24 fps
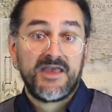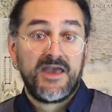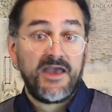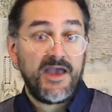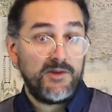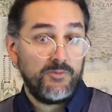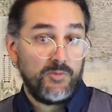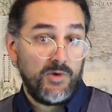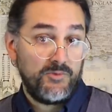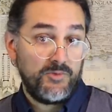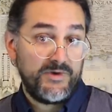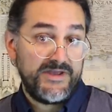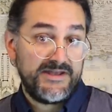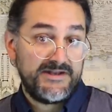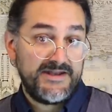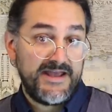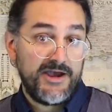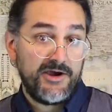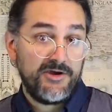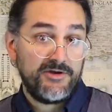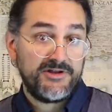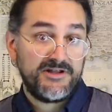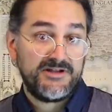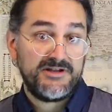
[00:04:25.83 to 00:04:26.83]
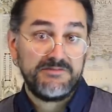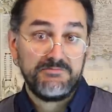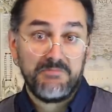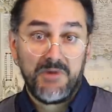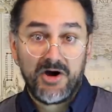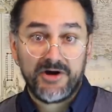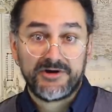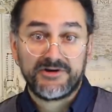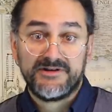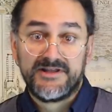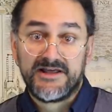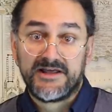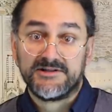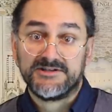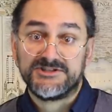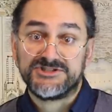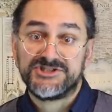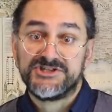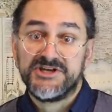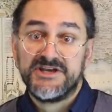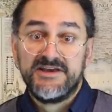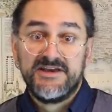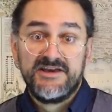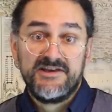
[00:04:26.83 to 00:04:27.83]
And what we inherited in modern
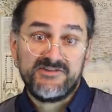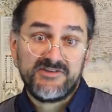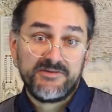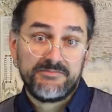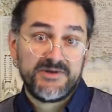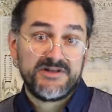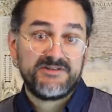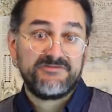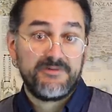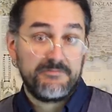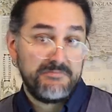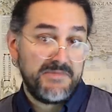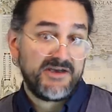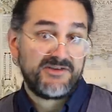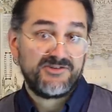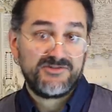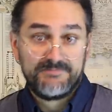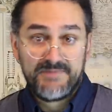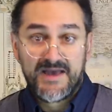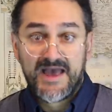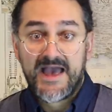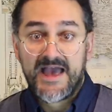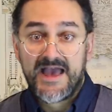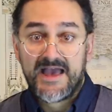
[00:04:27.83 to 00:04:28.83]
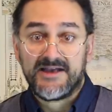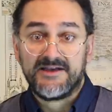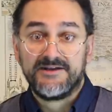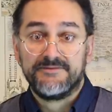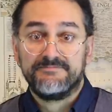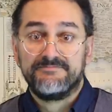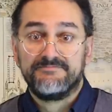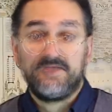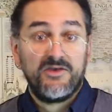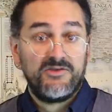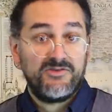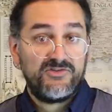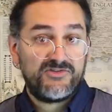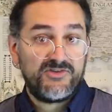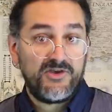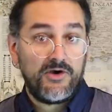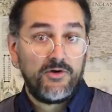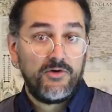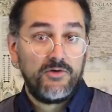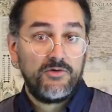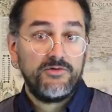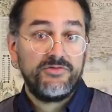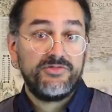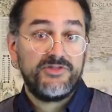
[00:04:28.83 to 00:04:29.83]
English is a bit of a mixed bag.
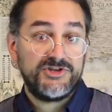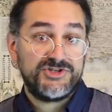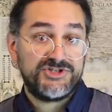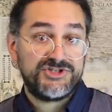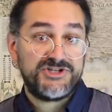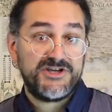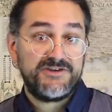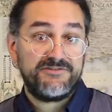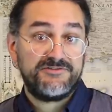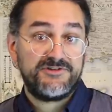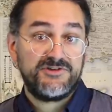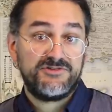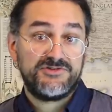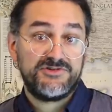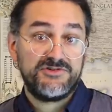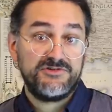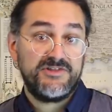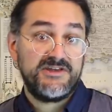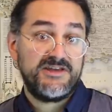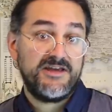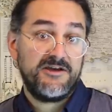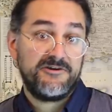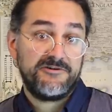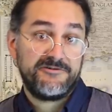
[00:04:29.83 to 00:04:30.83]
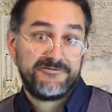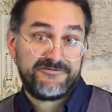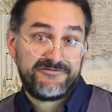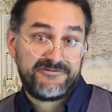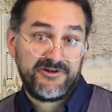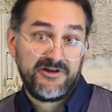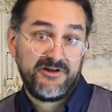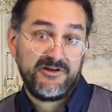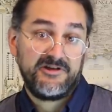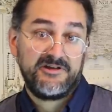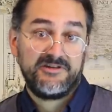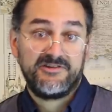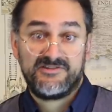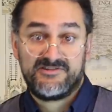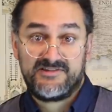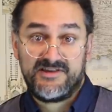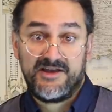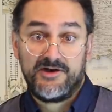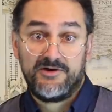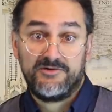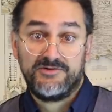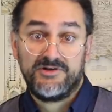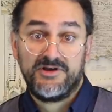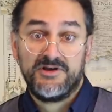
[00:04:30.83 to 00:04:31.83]
So the shift to the f
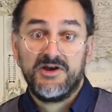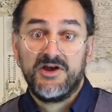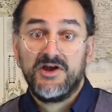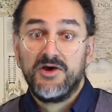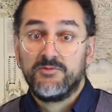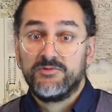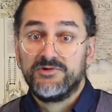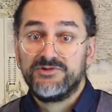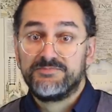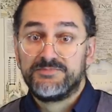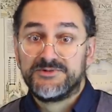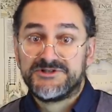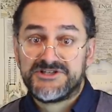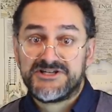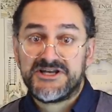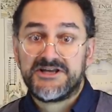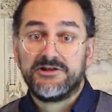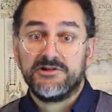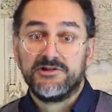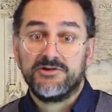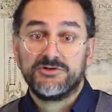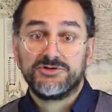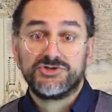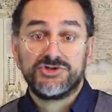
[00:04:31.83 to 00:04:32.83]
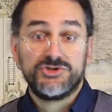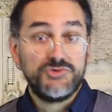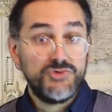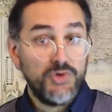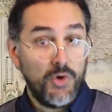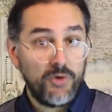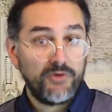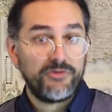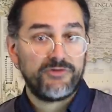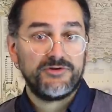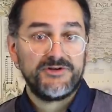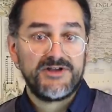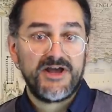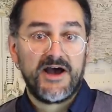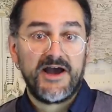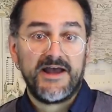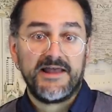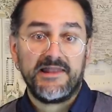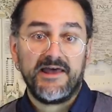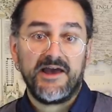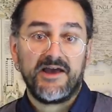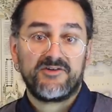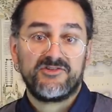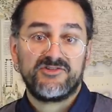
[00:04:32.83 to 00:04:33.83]
sound was particular to northern
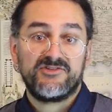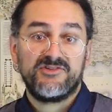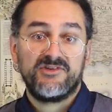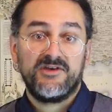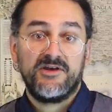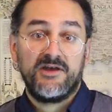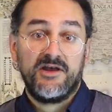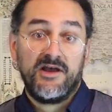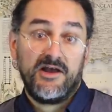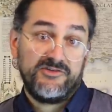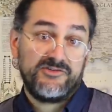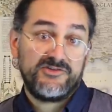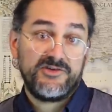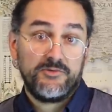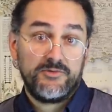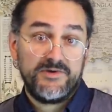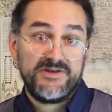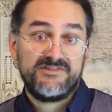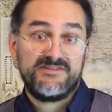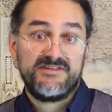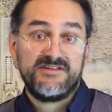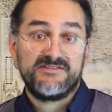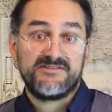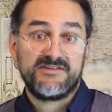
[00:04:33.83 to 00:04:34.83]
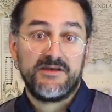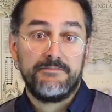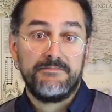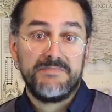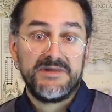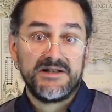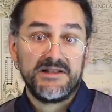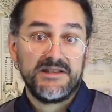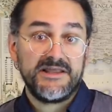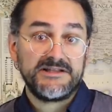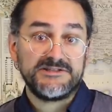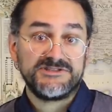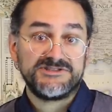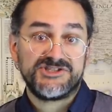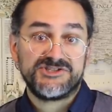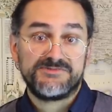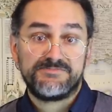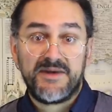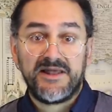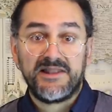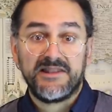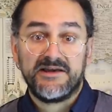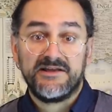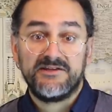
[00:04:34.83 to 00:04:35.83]
dialects, and so we see some Middle English
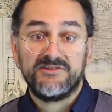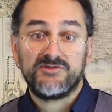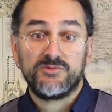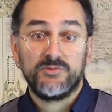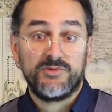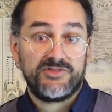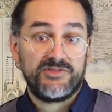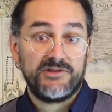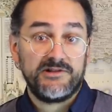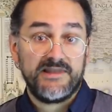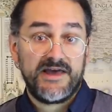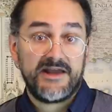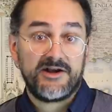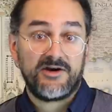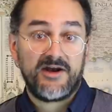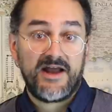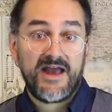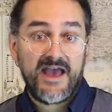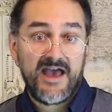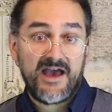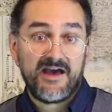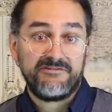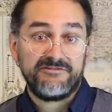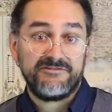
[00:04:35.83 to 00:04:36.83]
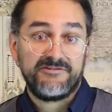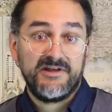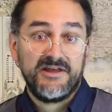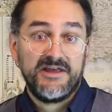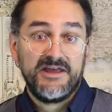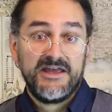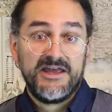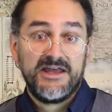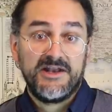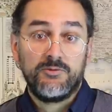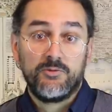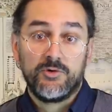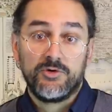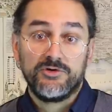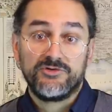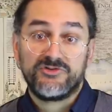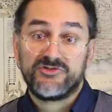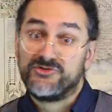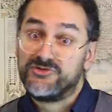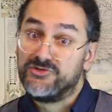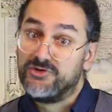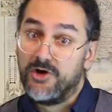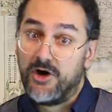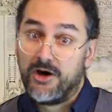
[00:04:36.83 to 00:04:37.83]
spellings with the letter f in
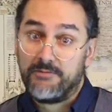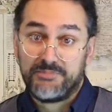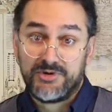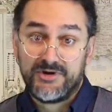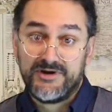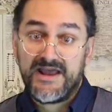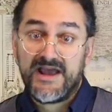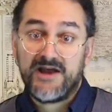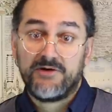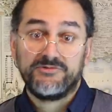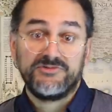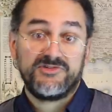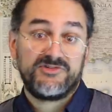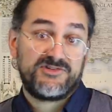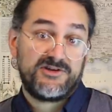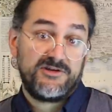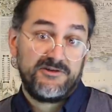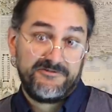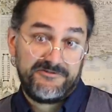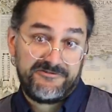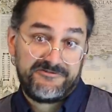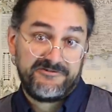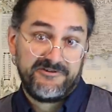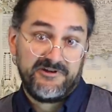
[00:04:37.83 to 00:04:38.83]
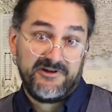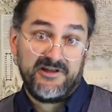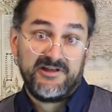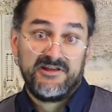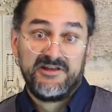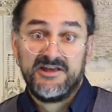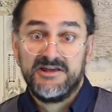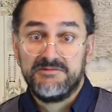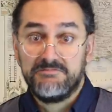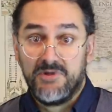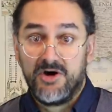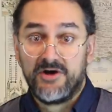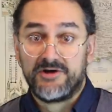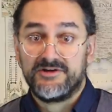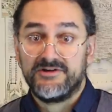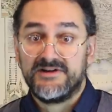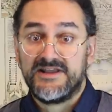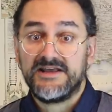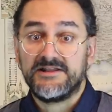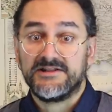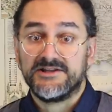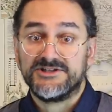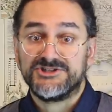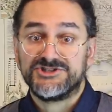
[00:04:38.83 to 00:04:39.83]
words not pronounced f in modern
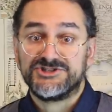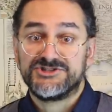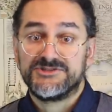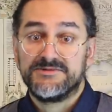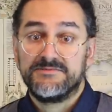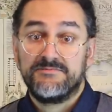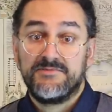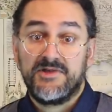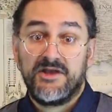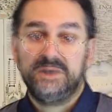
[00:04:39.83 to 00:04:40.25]
English,